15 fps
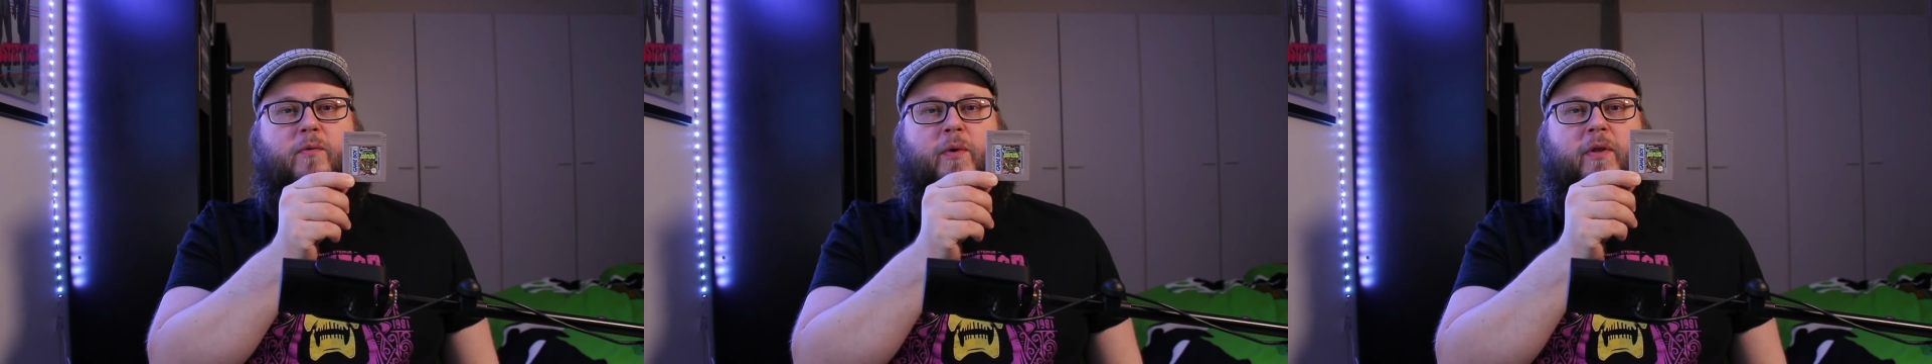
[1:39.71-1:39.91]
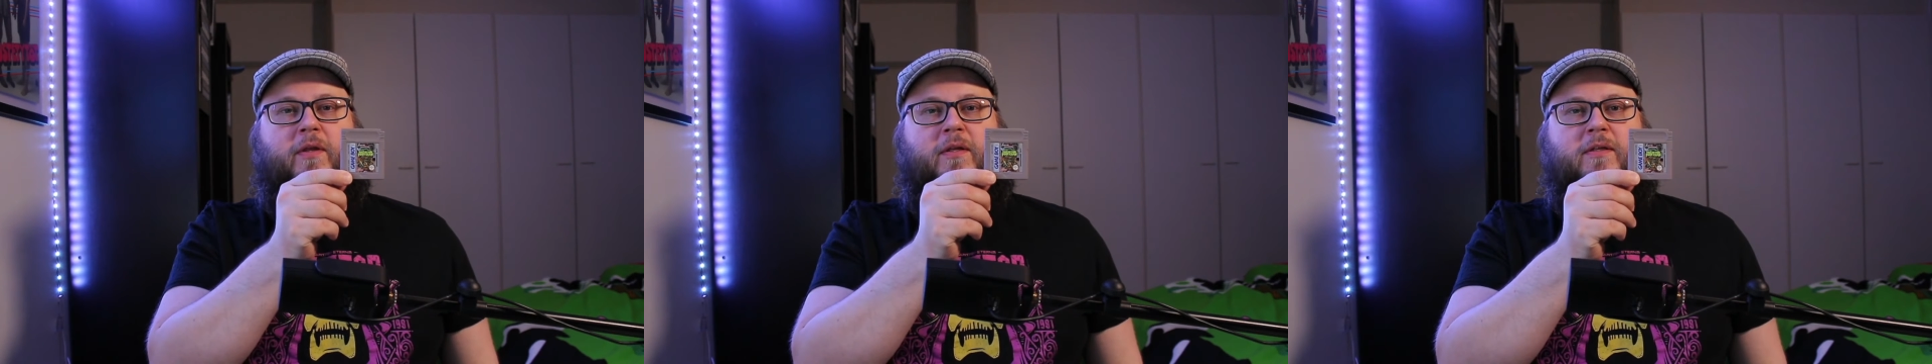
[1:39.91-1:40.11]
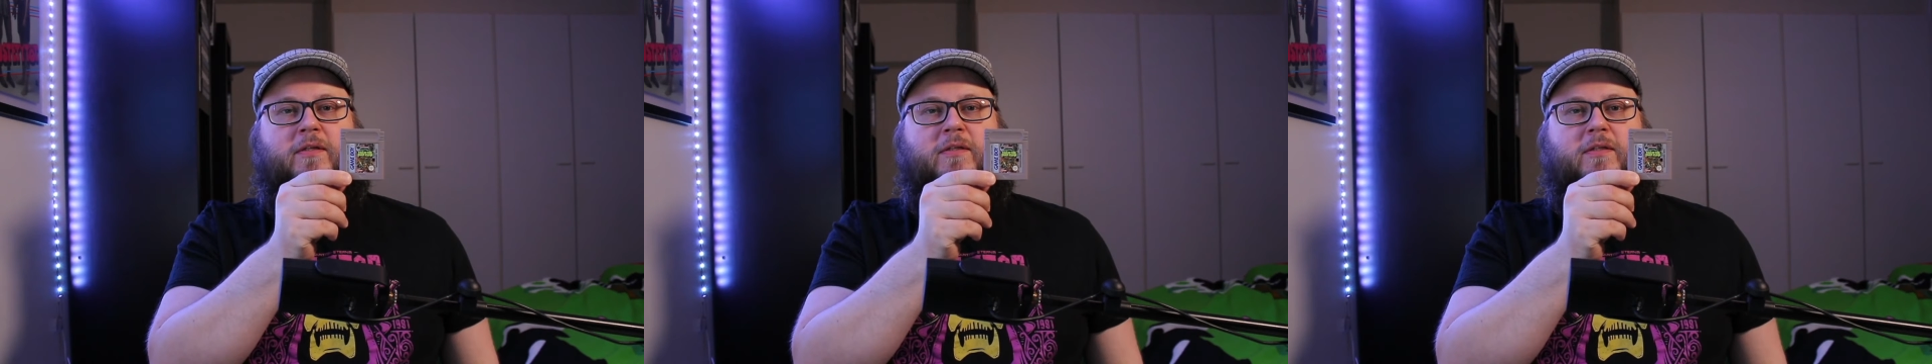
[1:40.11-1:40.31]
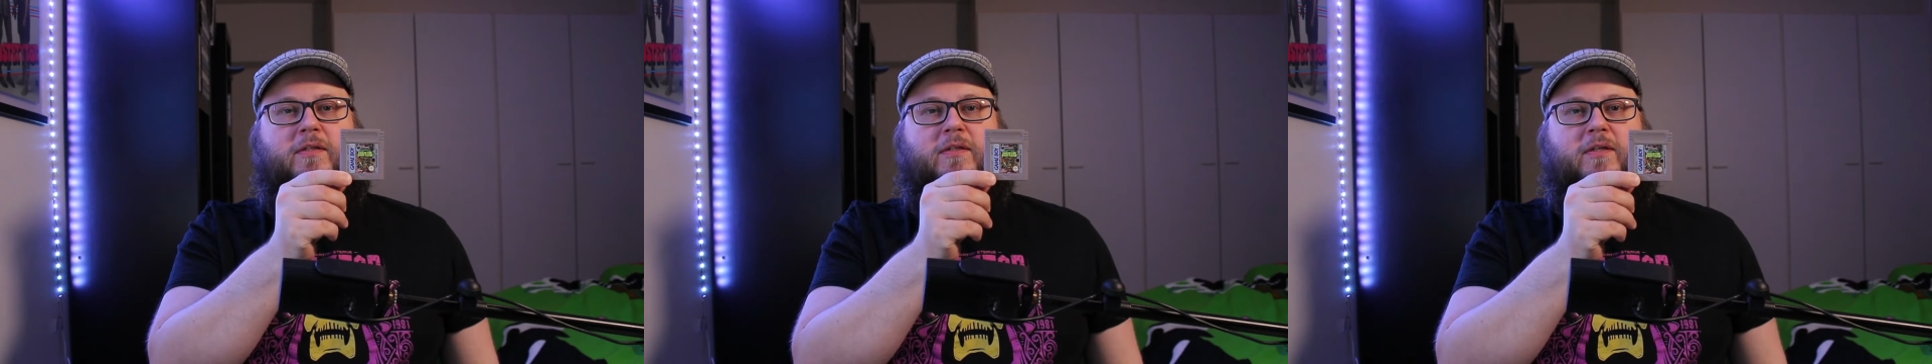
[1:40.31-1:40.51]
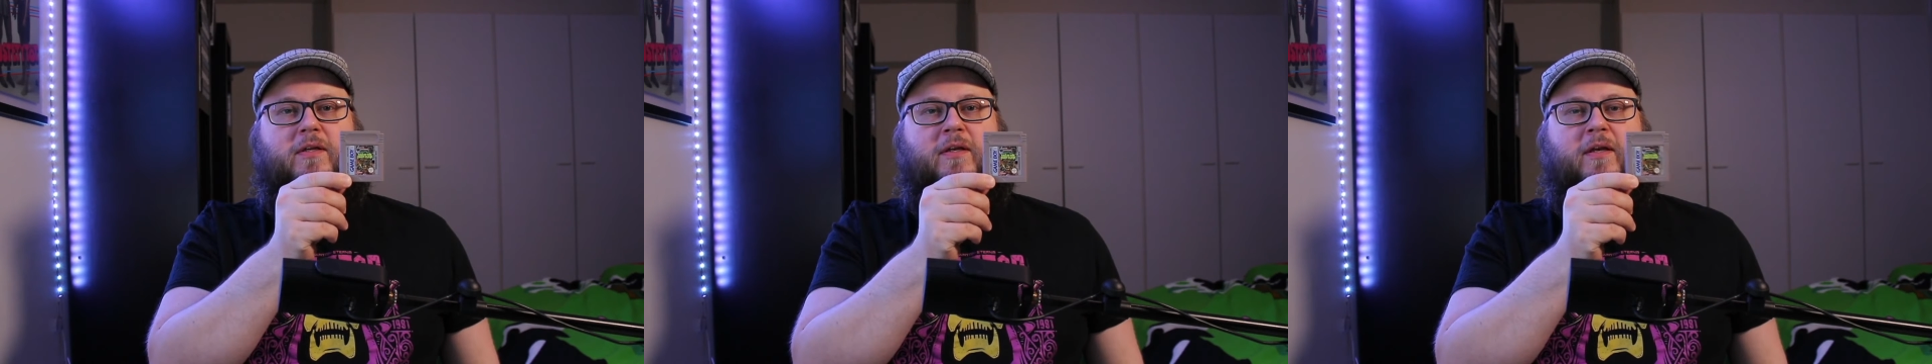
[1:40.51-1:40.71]
with
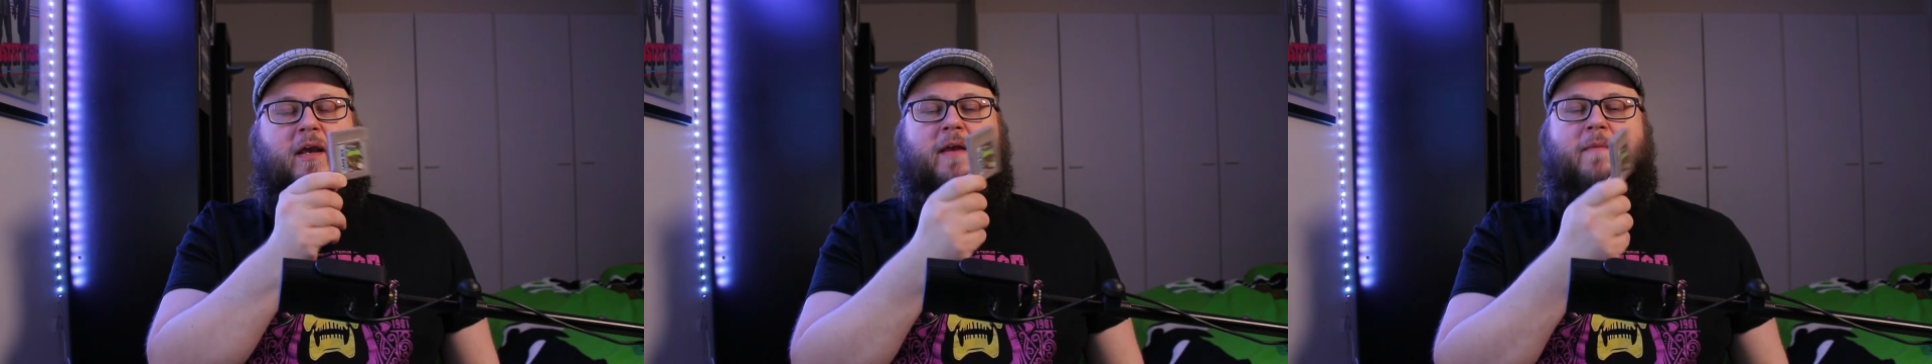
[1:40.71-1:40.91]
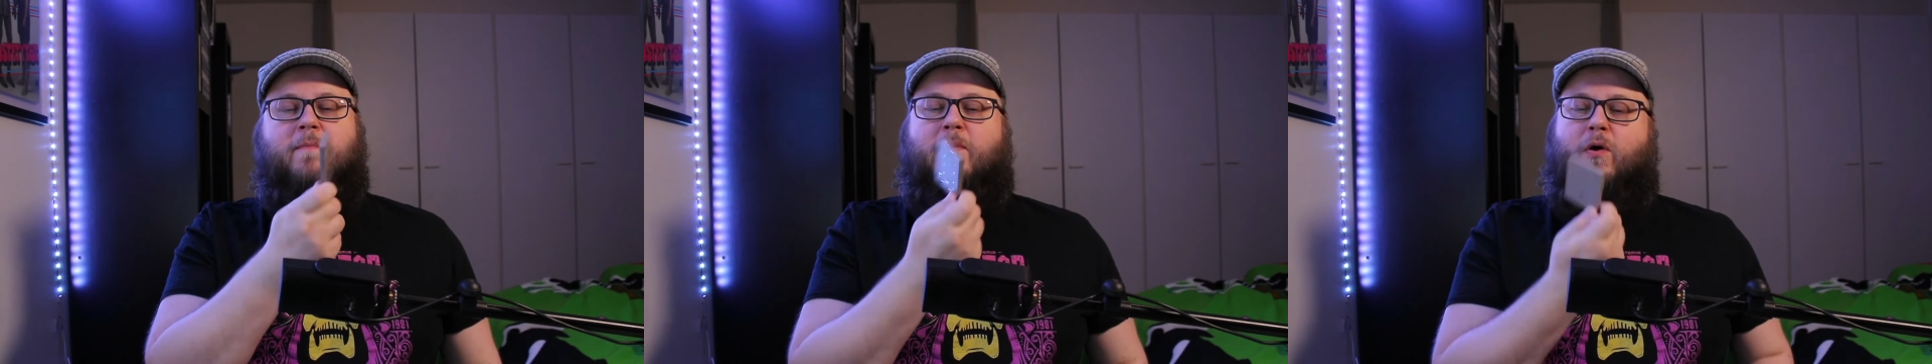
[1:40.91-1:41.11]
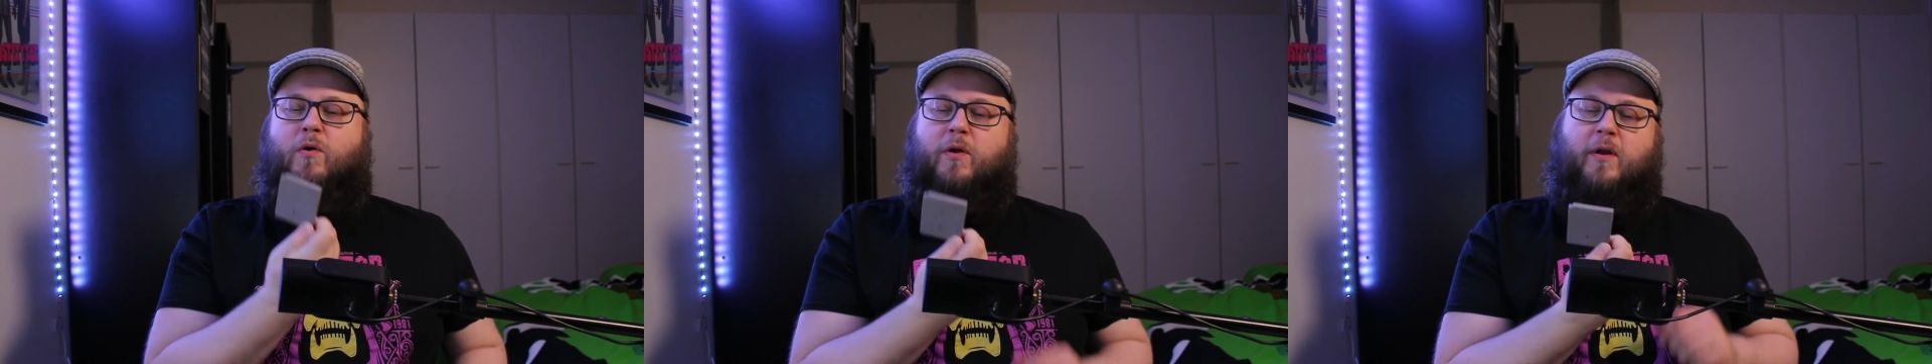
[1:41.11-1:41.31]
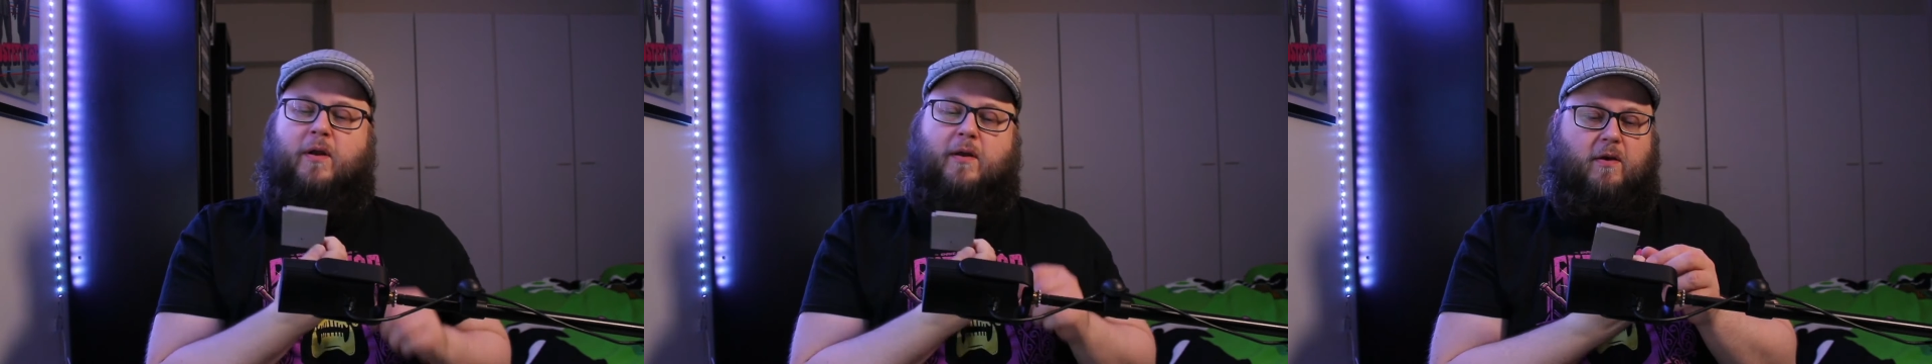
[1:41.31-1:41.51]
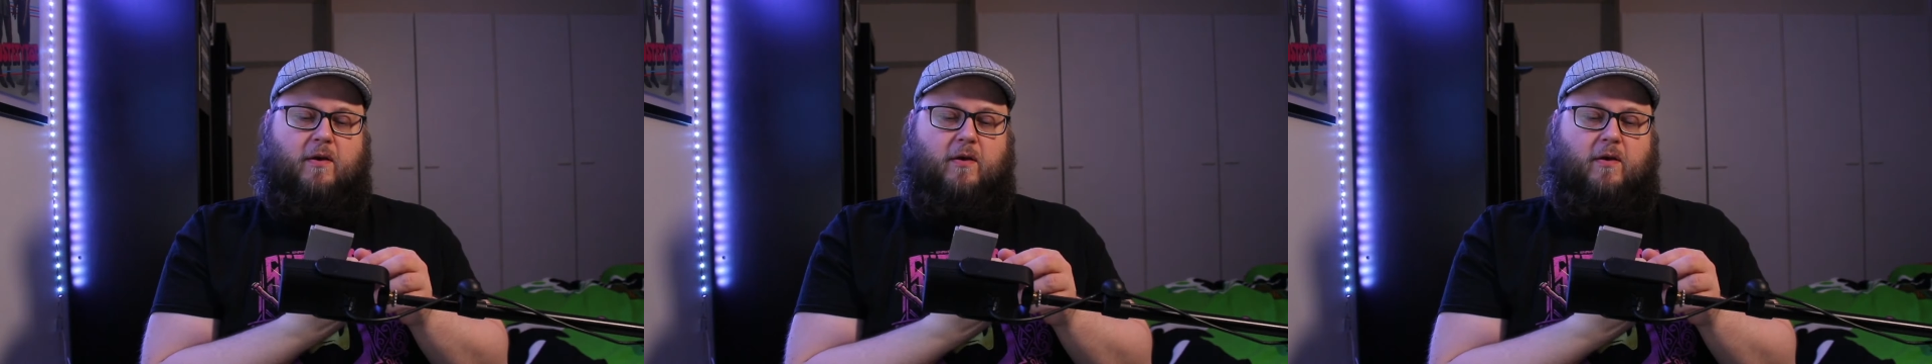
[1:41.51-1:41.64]
this Game Boy